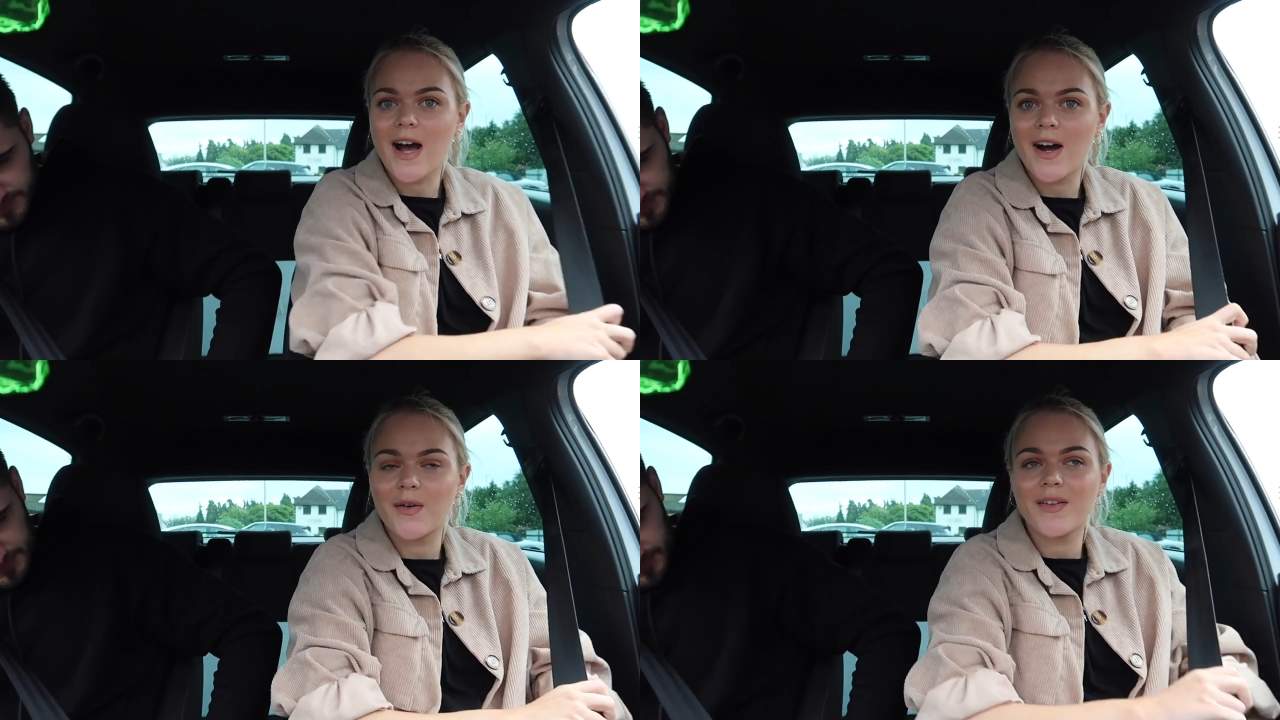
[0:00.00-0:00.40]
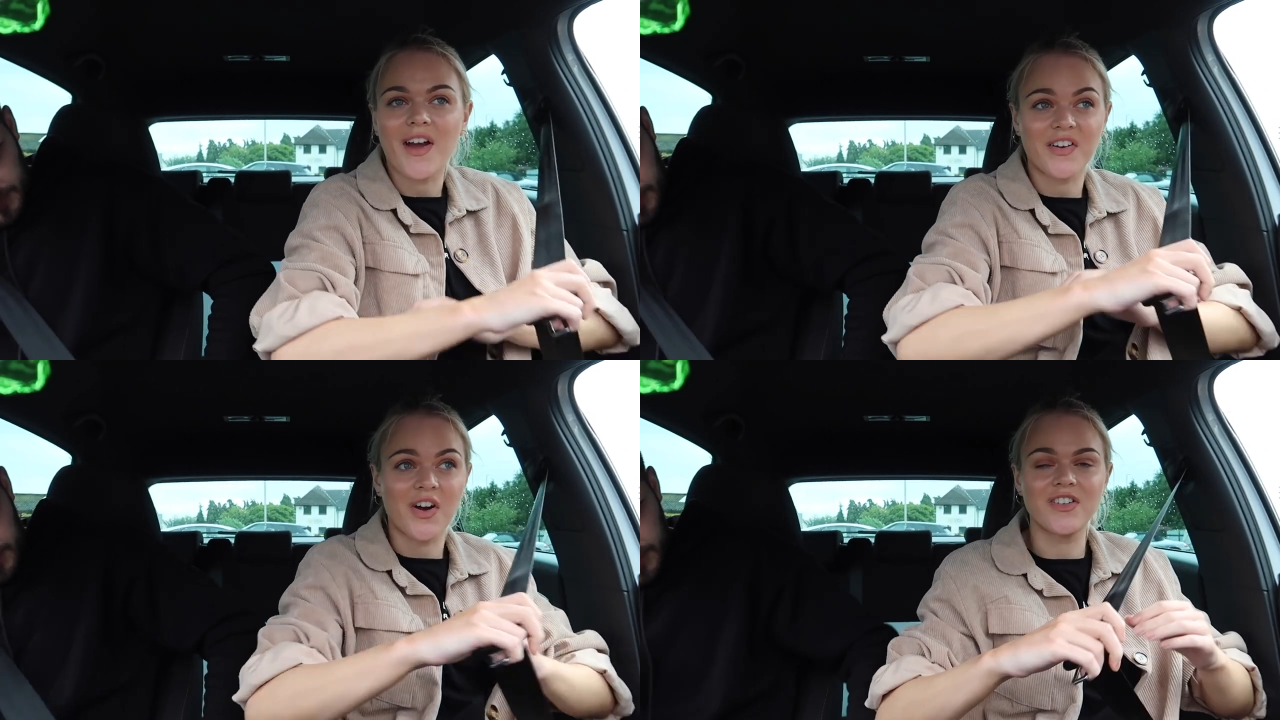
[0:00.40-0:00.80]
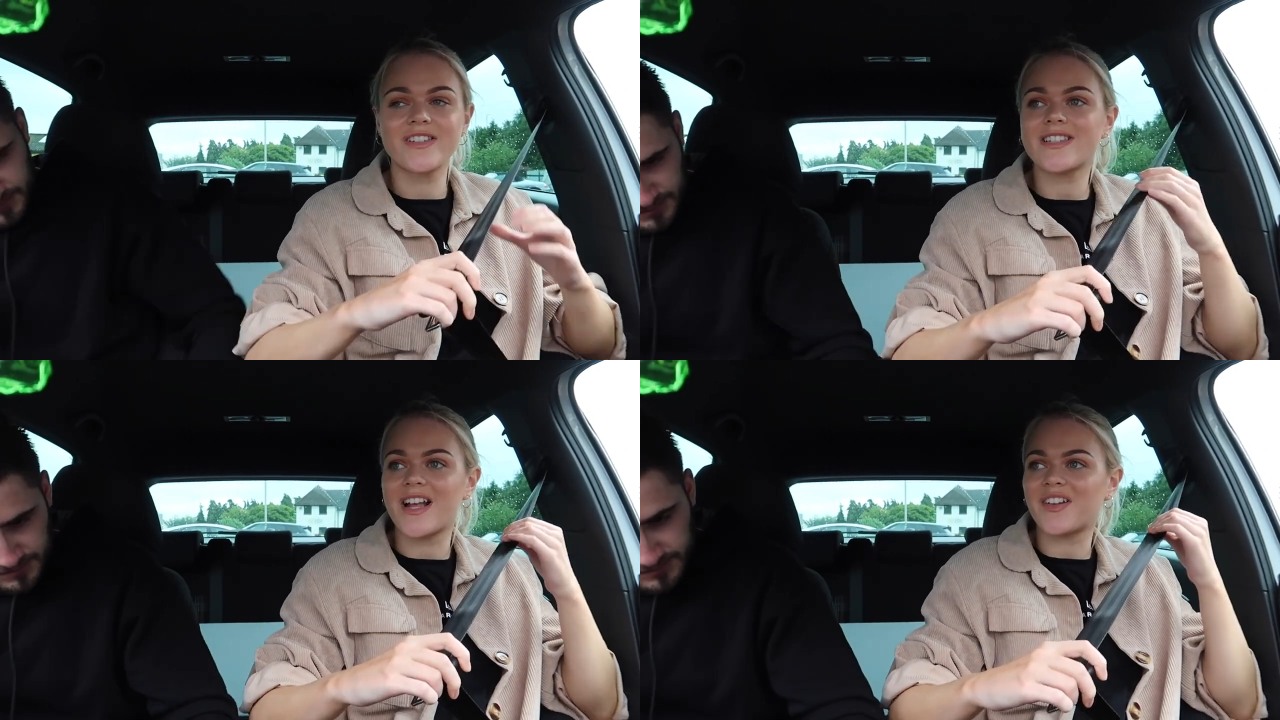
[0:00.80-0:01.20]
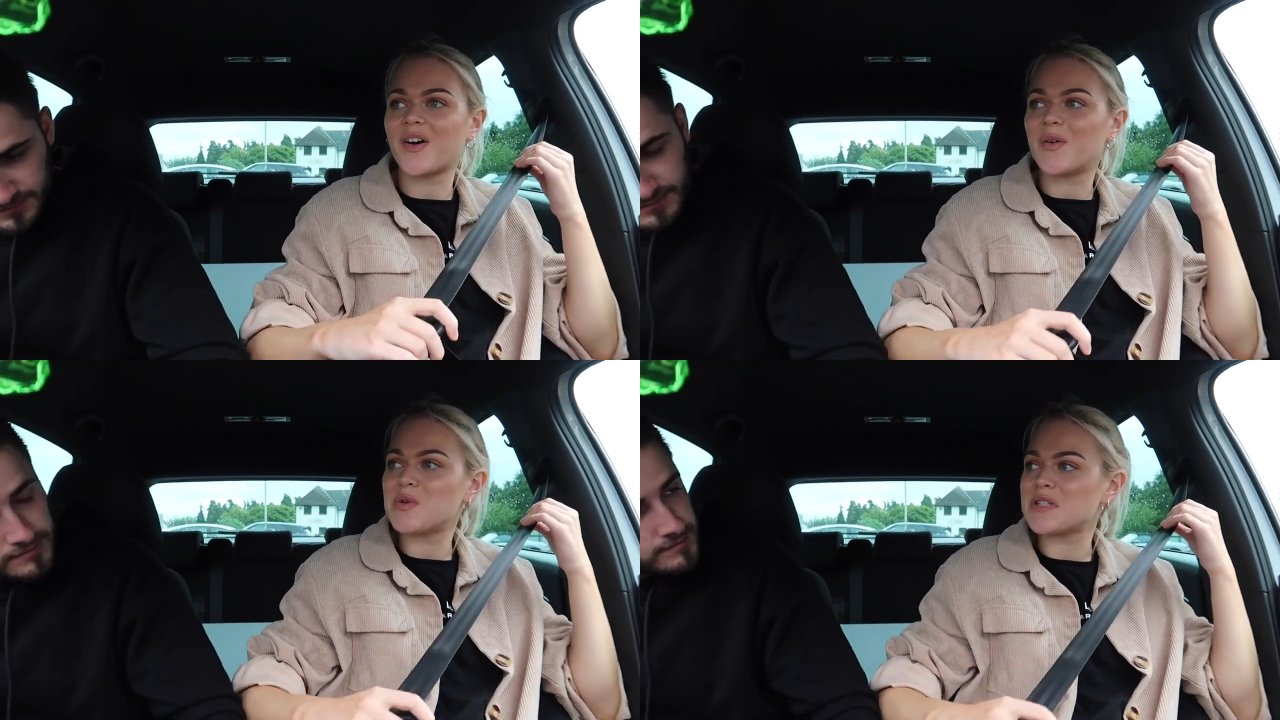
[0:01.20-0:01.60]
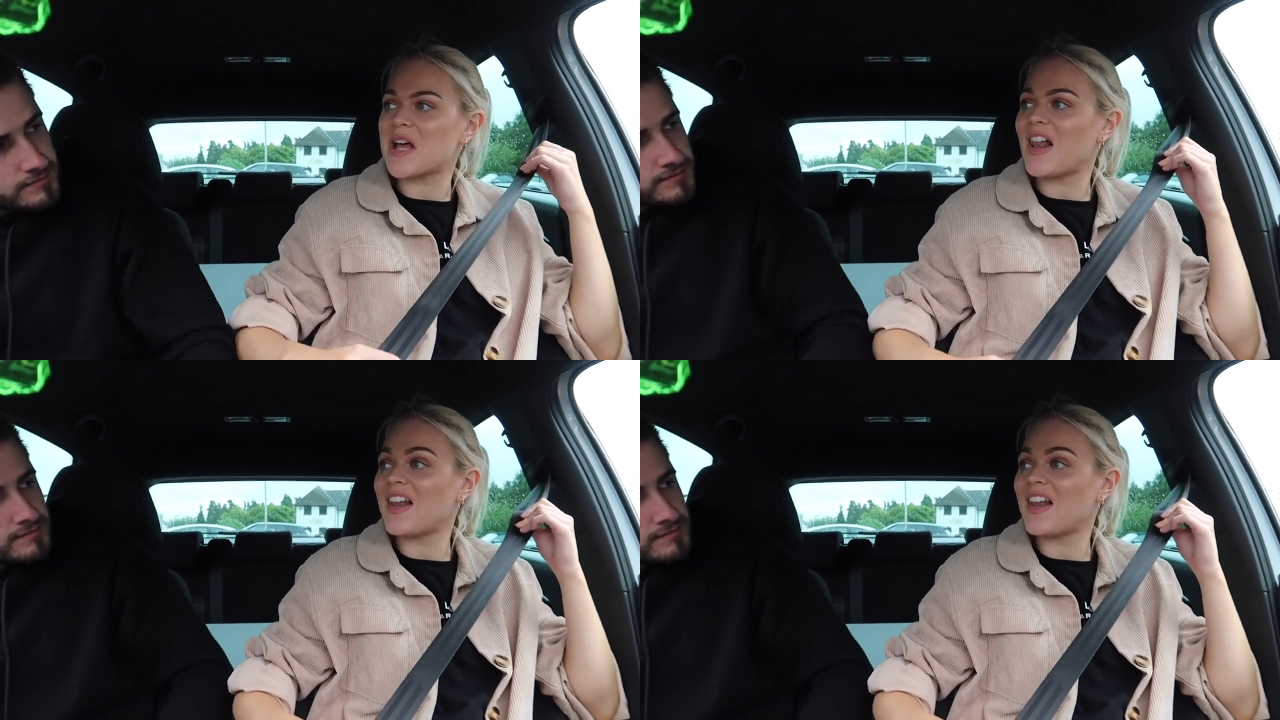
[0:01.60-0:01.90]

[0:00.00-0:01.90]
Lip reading: out that garden centre was a